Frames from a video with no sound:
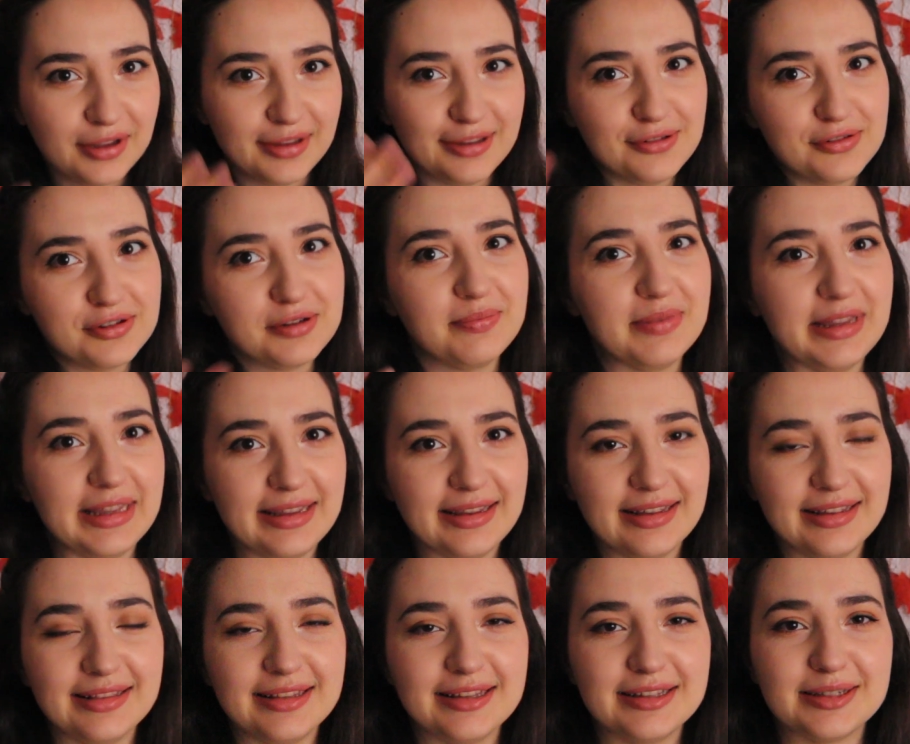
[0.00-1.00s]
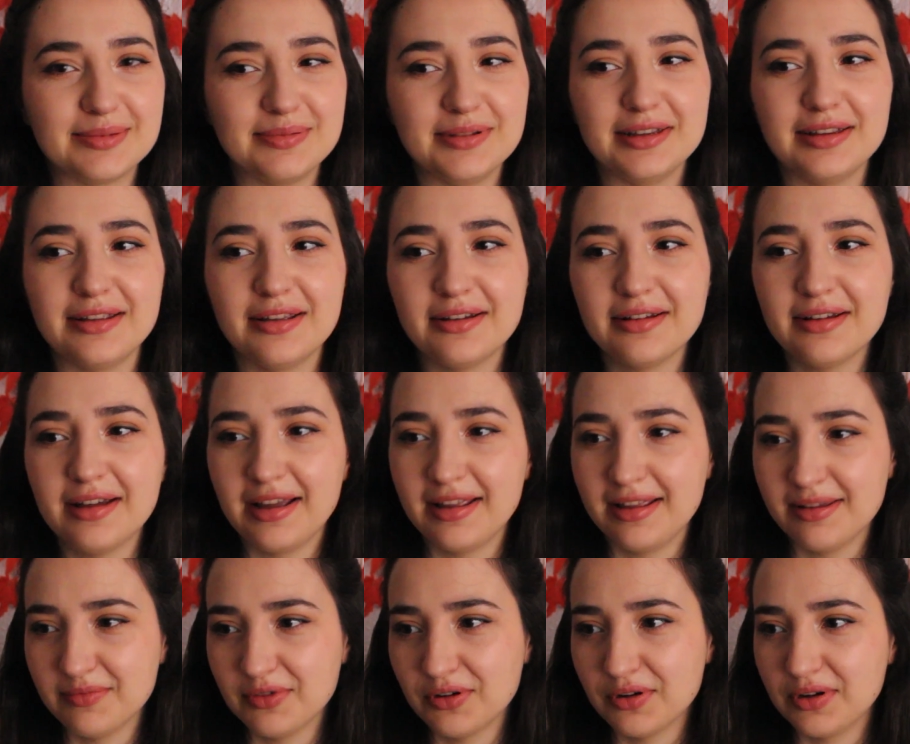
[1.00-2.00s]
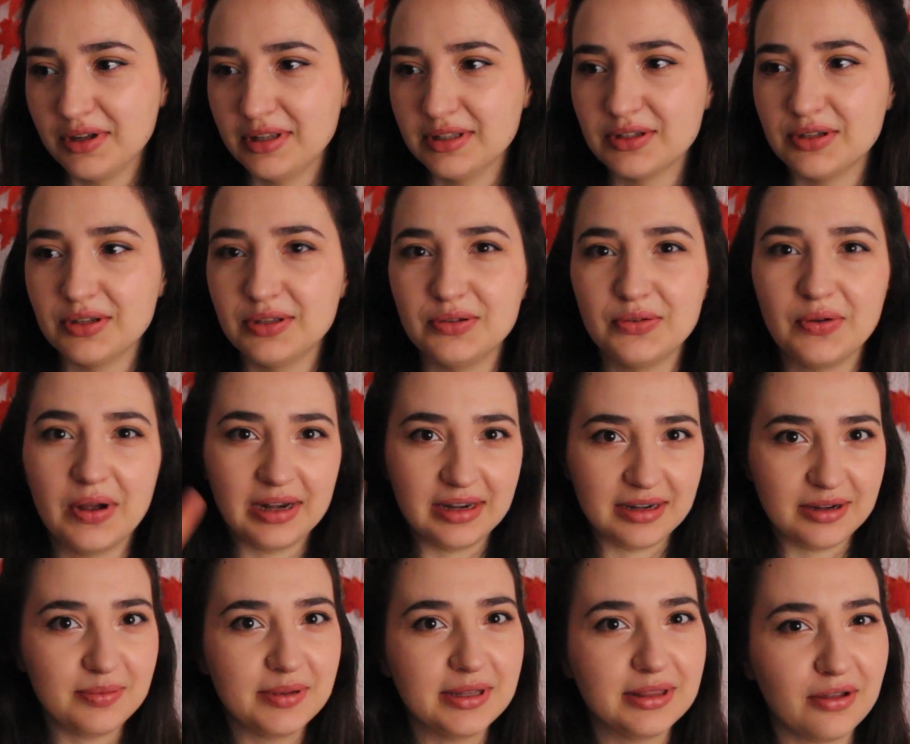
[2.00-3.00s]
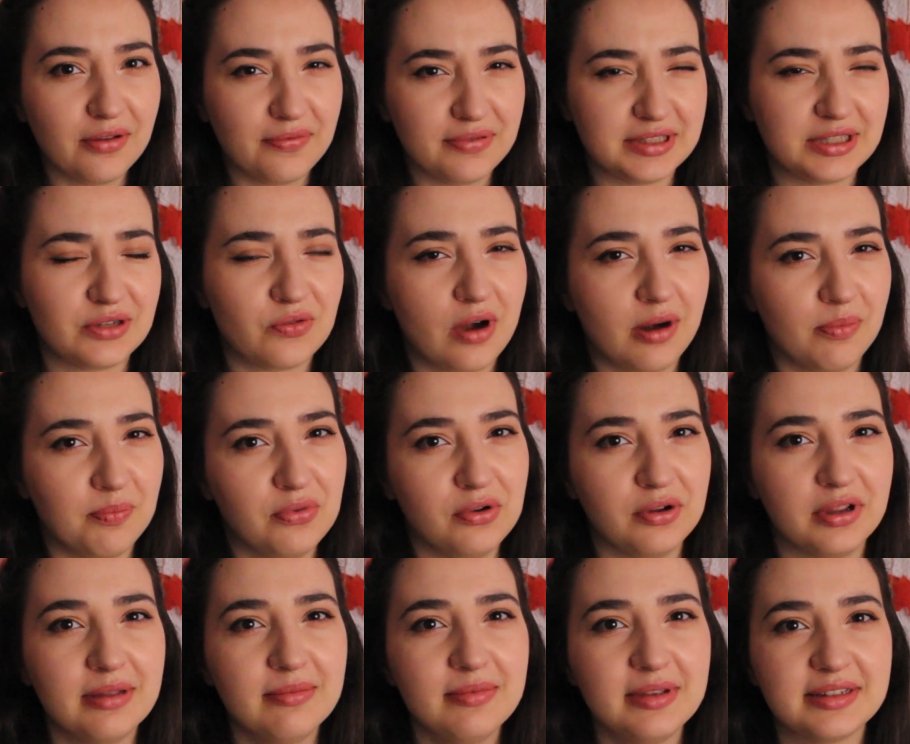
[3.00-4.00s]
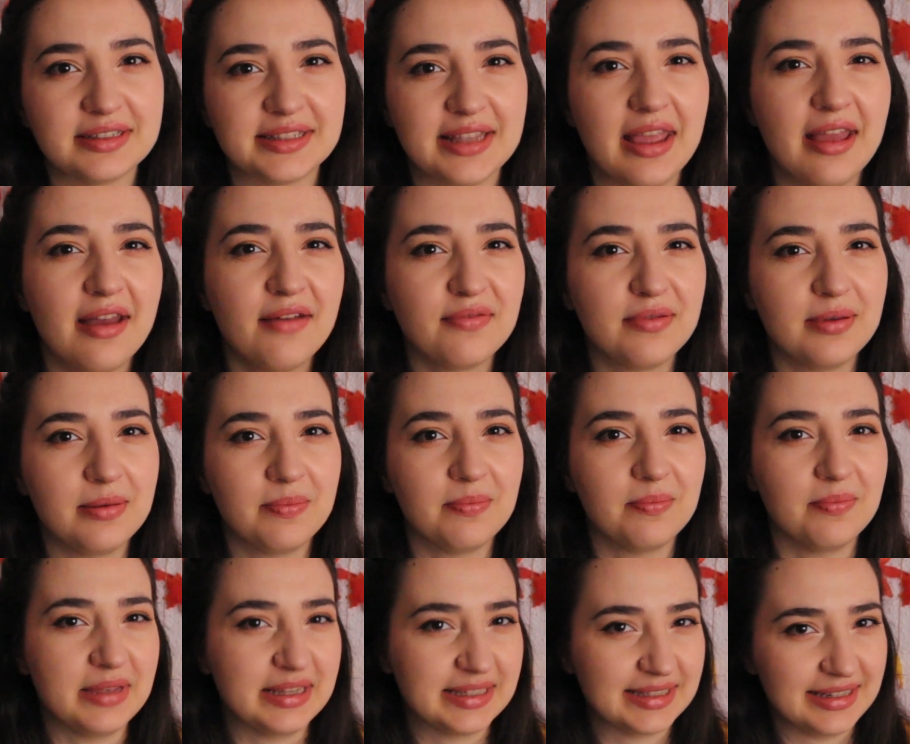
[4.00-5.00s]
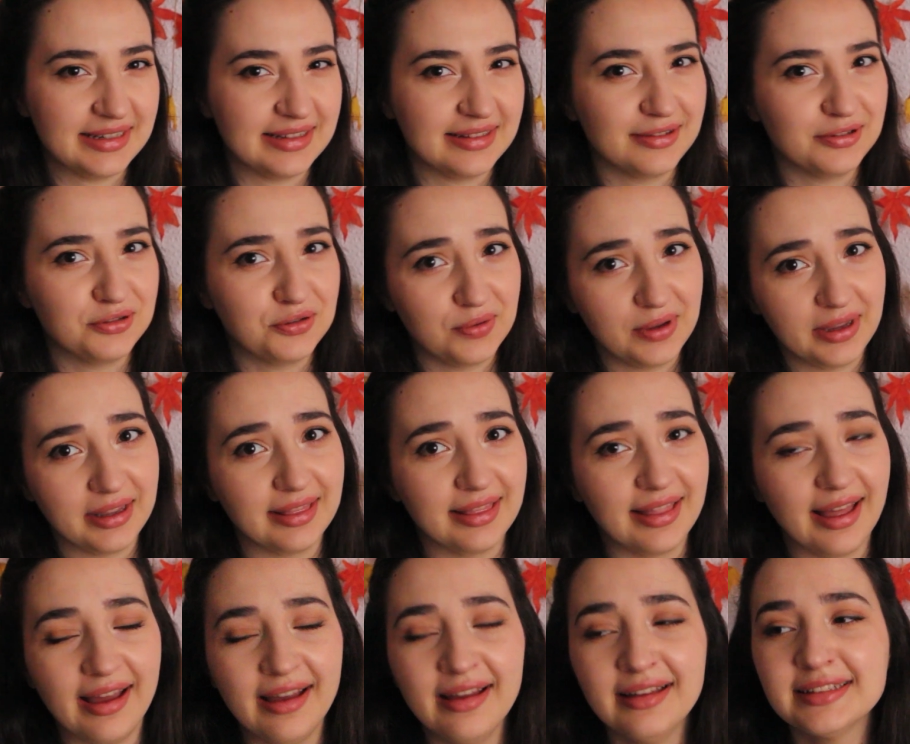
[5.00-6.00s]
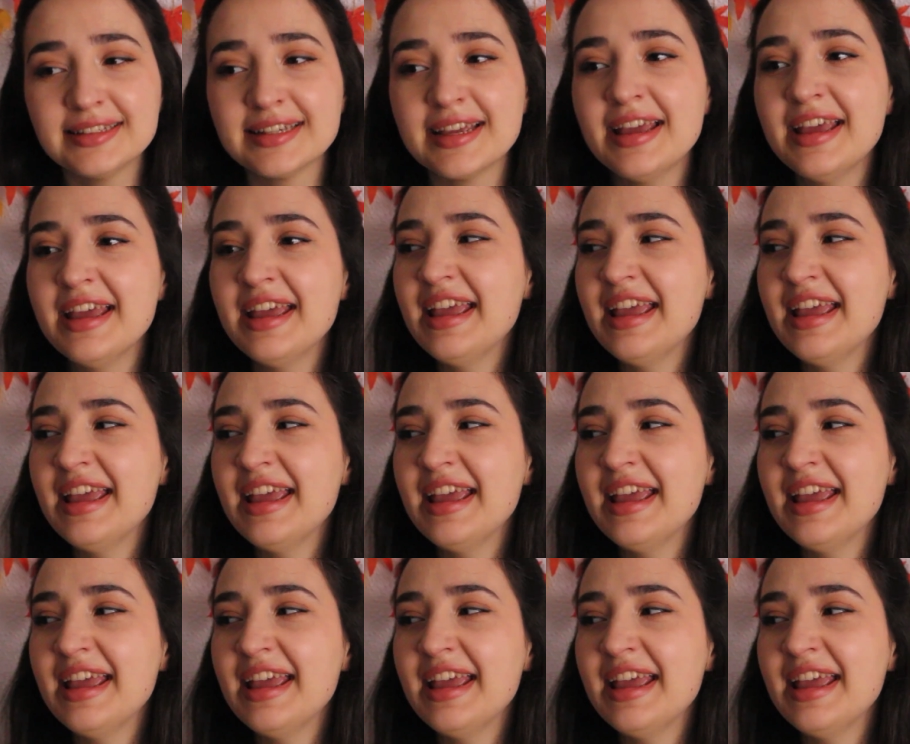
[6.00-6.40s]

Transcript: You and me in this video. I am going to do a little bit of scrapbooking because I have been missing doing that,